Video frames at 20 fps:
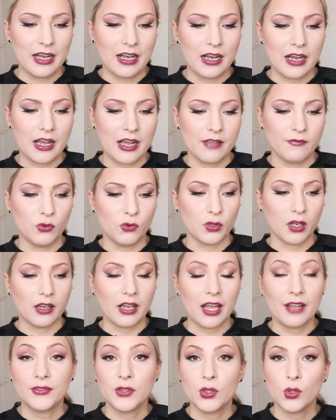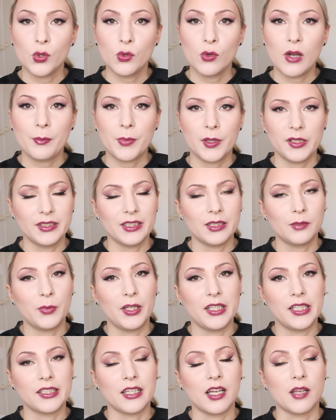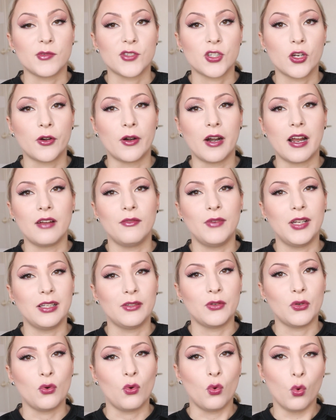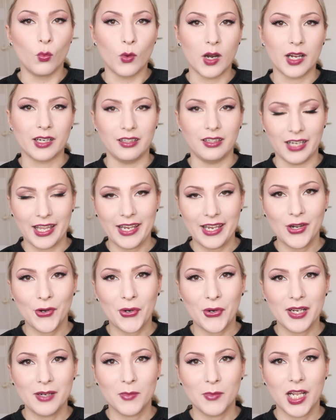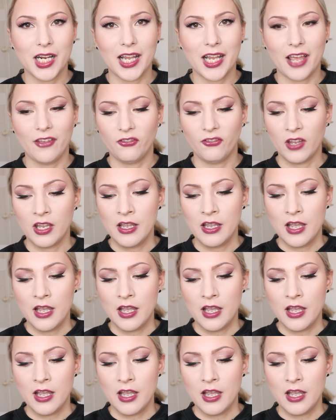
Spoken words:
I would love to do a pan palette, I'm sure I will do one later in my life,